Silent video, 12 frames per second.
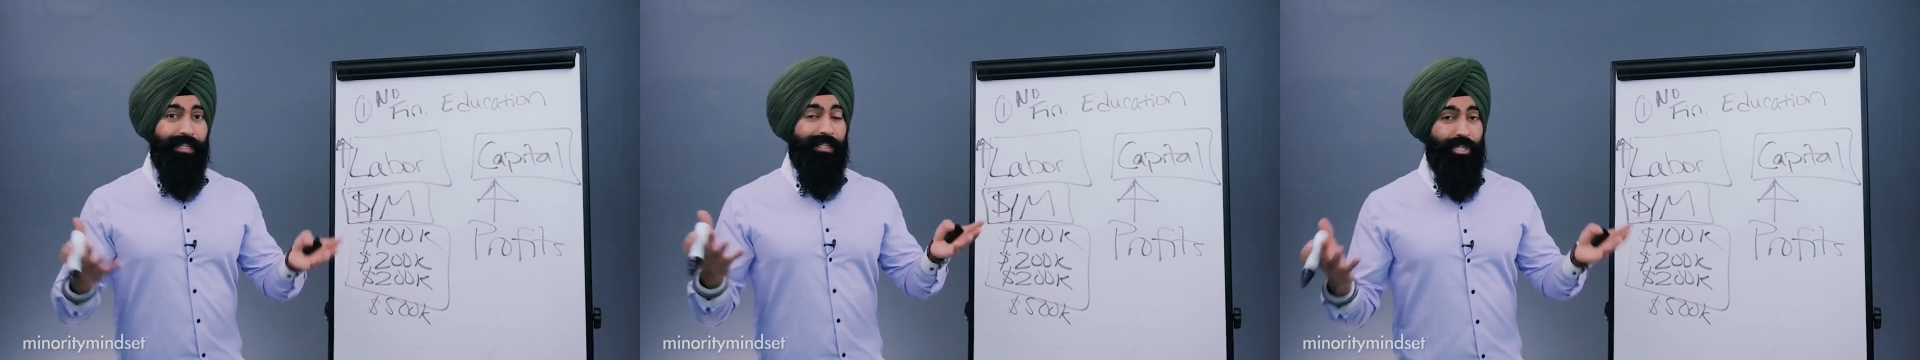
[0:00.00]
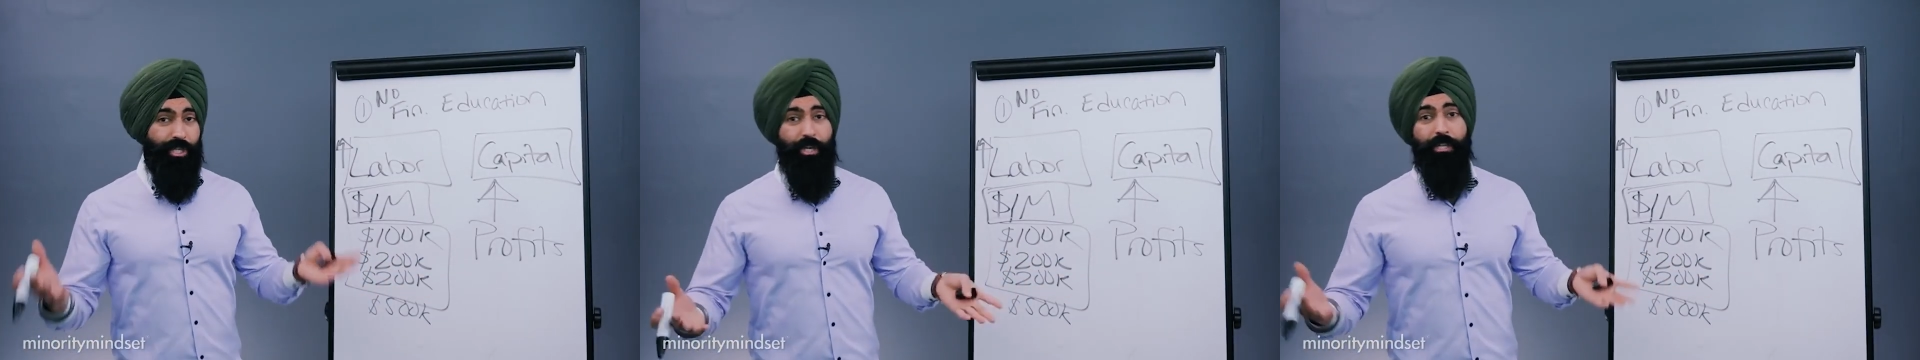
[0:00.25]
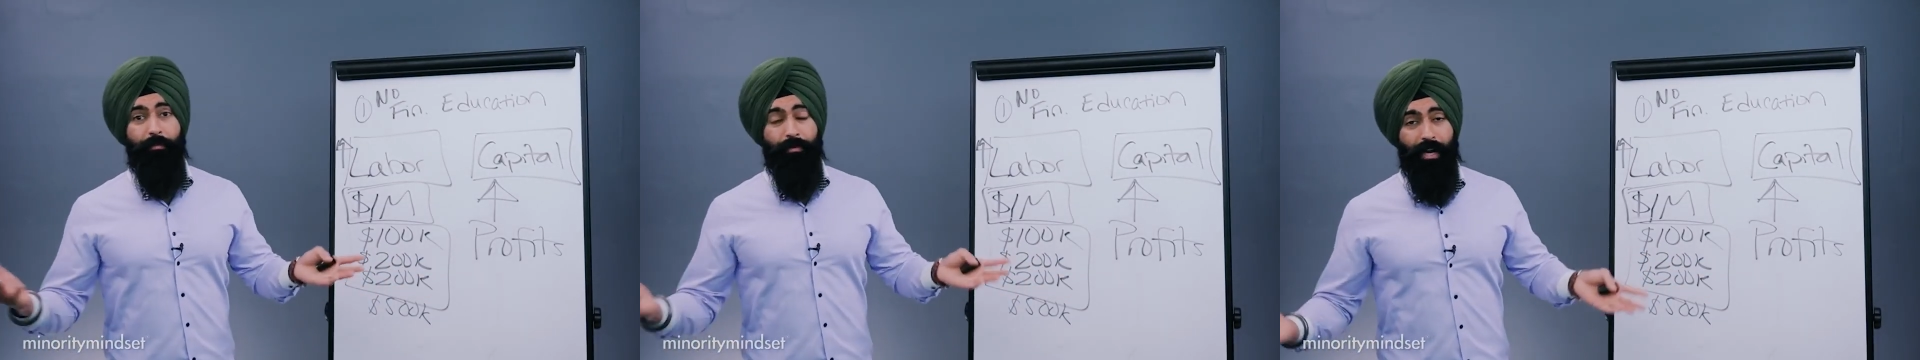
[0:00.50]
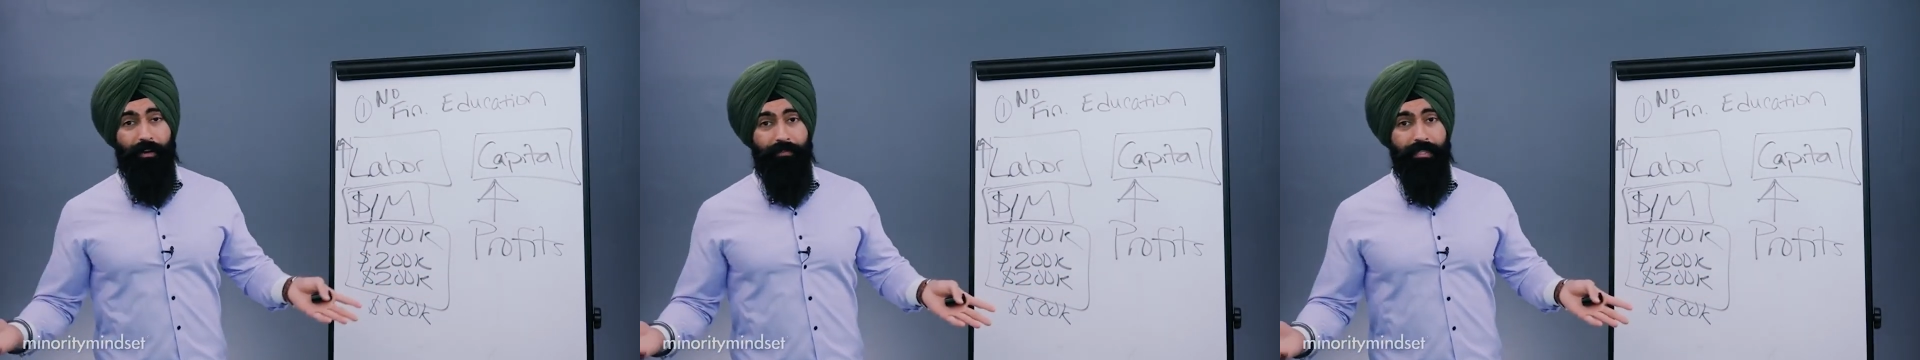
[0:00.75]
get to share in the
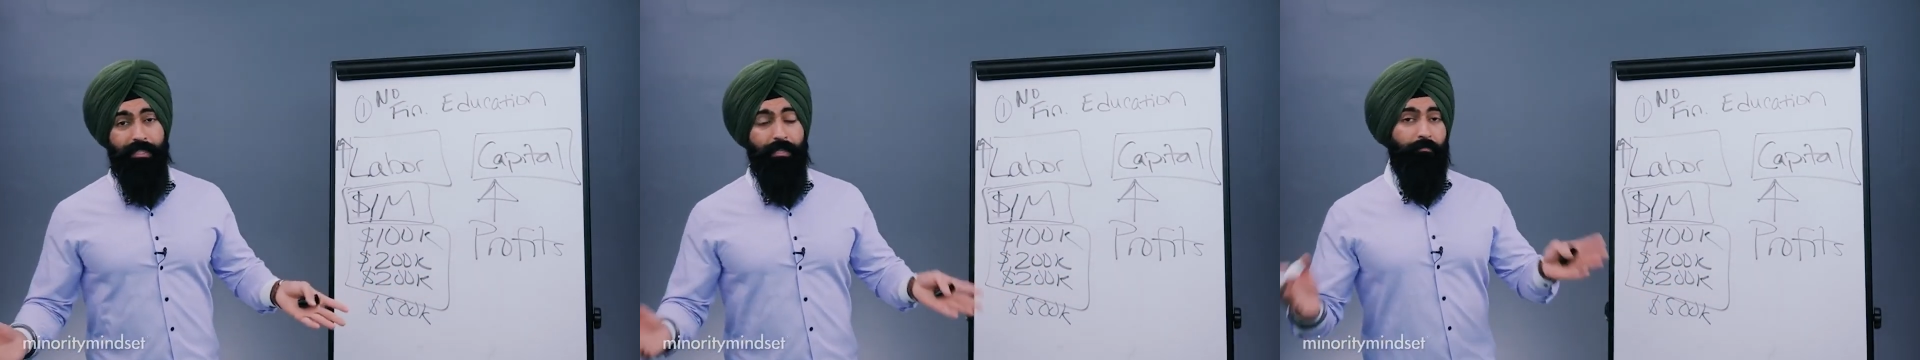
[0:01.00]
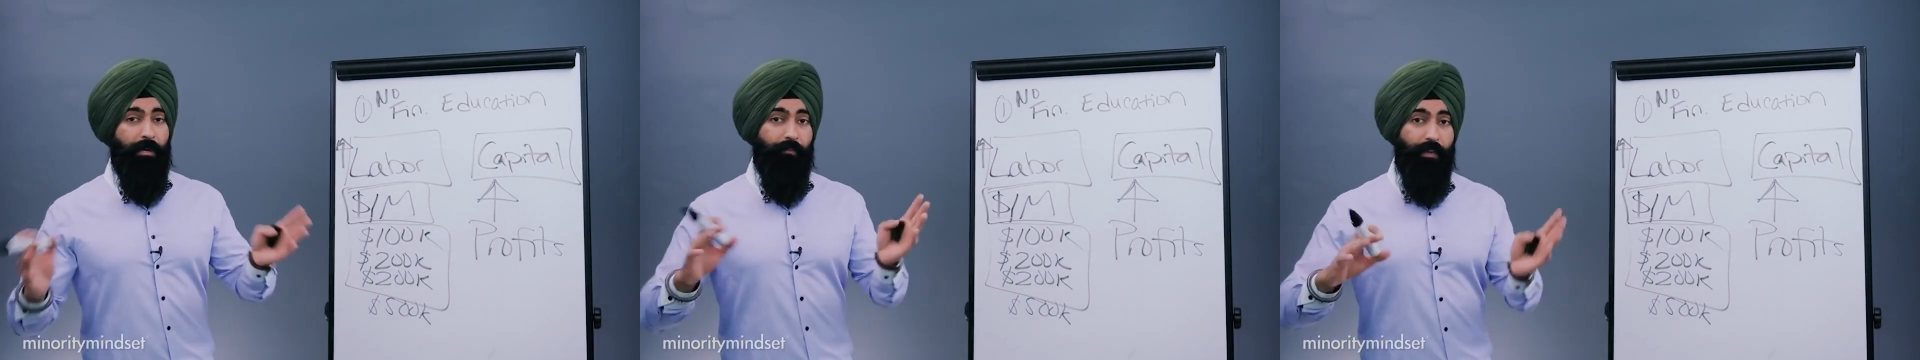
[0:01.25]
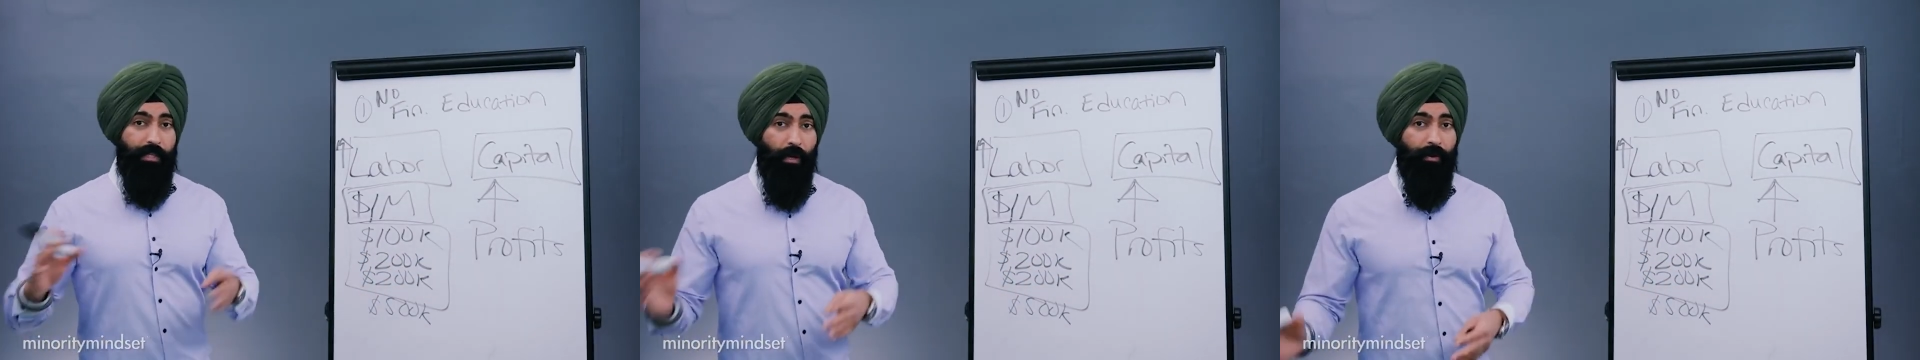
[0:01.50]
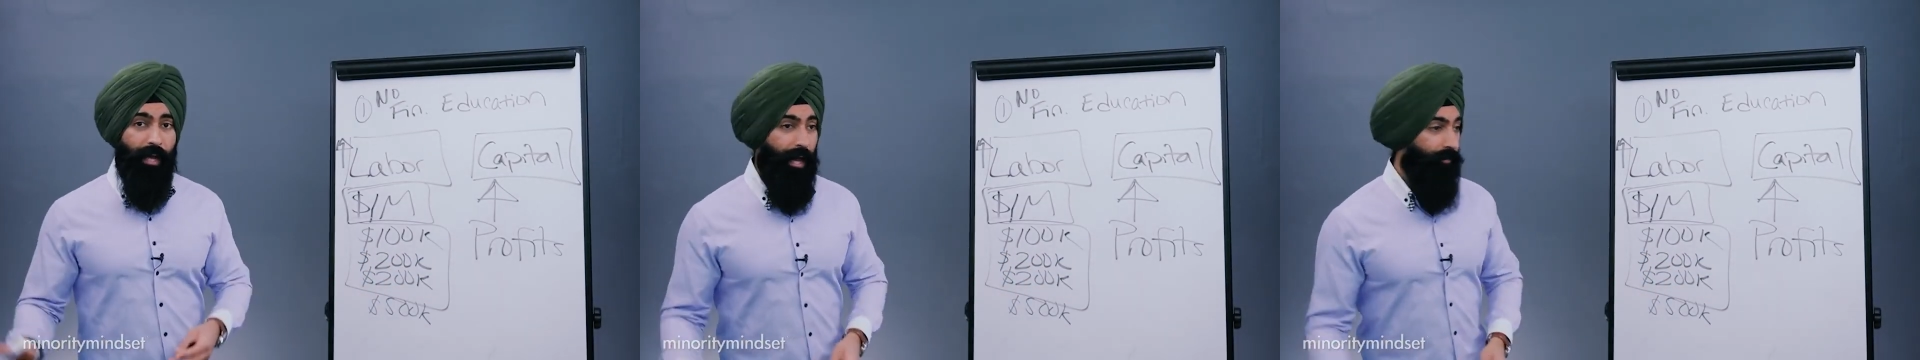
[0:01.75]
profits. But if you
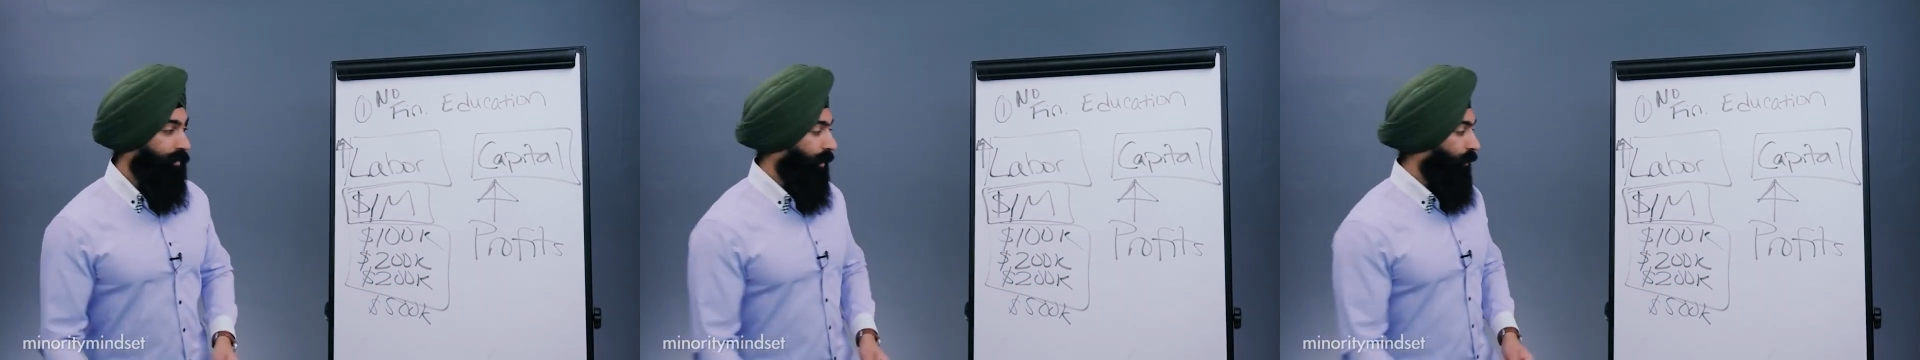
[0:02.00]
don't have